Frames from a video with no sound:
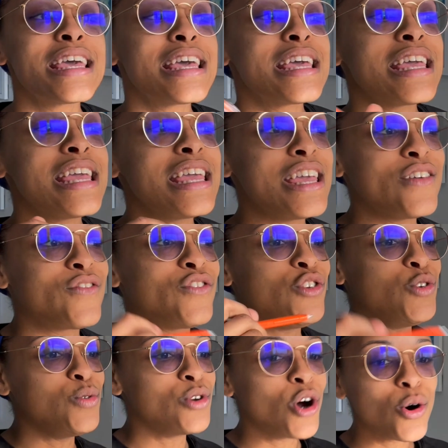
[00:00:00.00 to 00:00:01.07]
If you
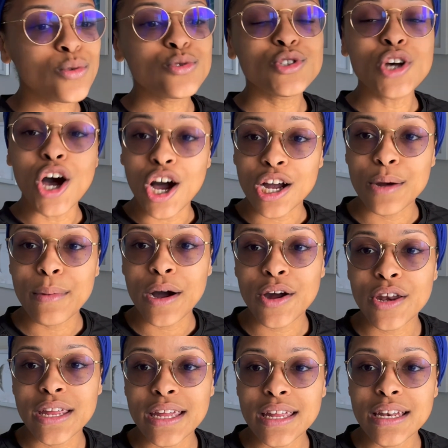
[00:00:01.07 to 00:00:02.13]
don't talk about
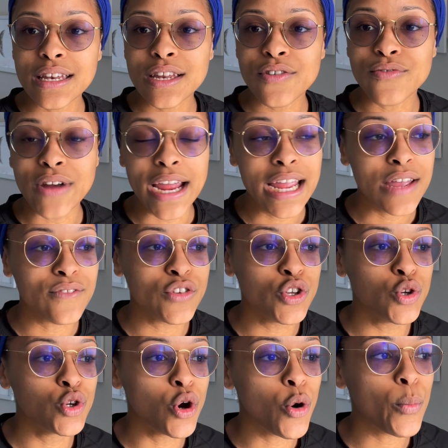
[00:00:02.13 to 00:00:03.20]
it, right? If you
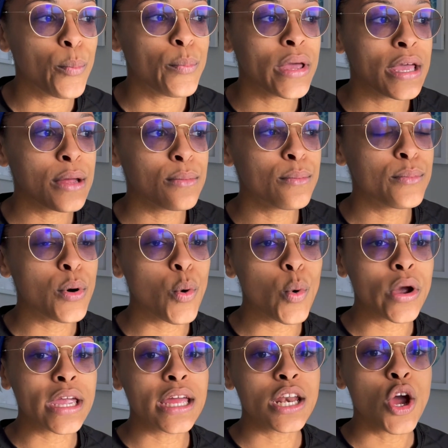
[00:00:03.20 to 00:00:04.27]
don't
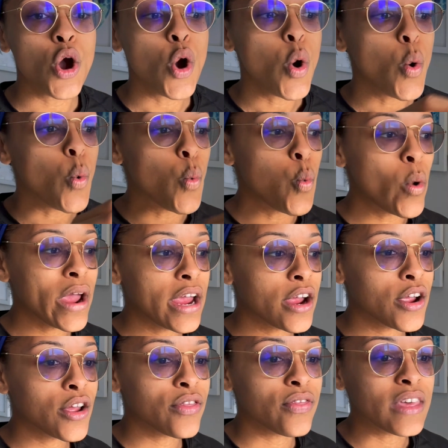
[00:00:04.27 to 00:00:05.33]
pinpoint where
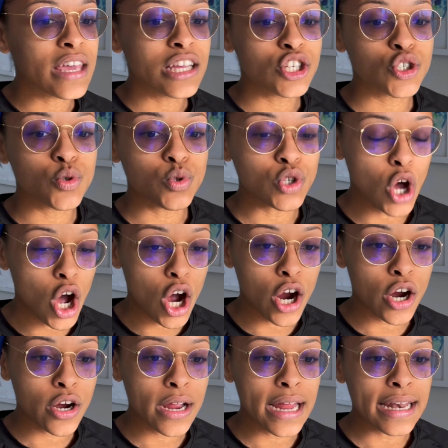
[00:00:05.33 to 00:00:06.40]
the issues are
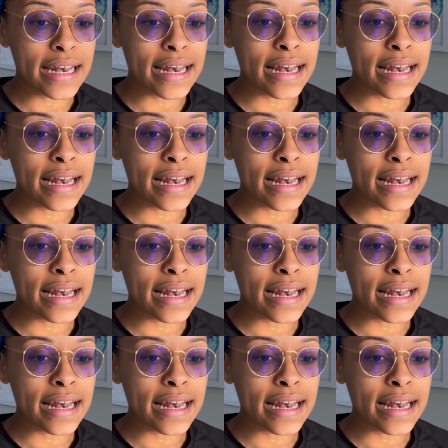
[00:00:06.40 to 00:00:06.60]
and